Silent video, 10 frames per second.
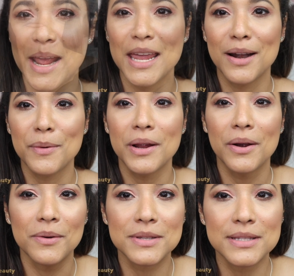here we
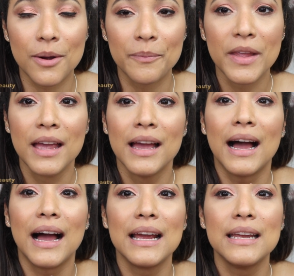go. So
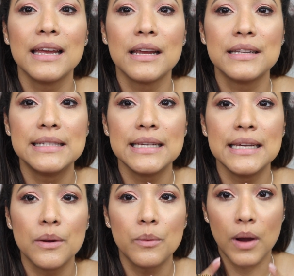I
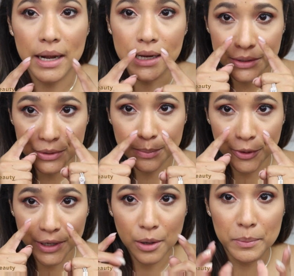did wanted to
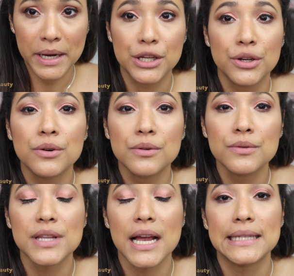point out my
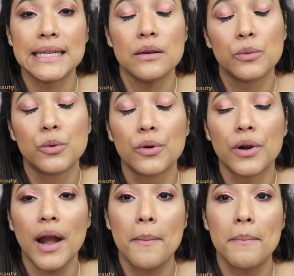nose. I did
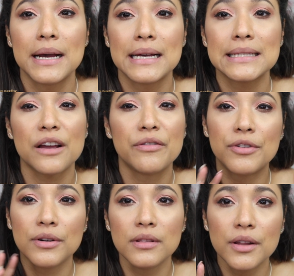wear a mask
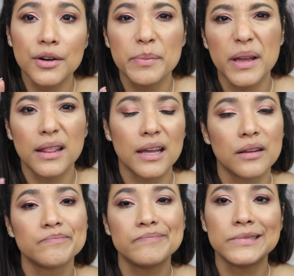for a little bit
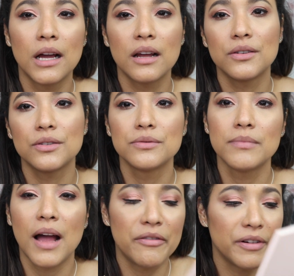like I don't know,
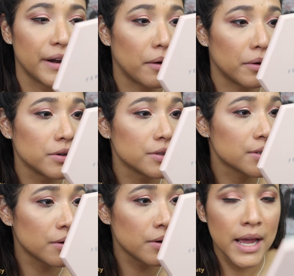half an hour or
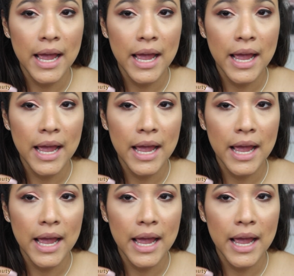so,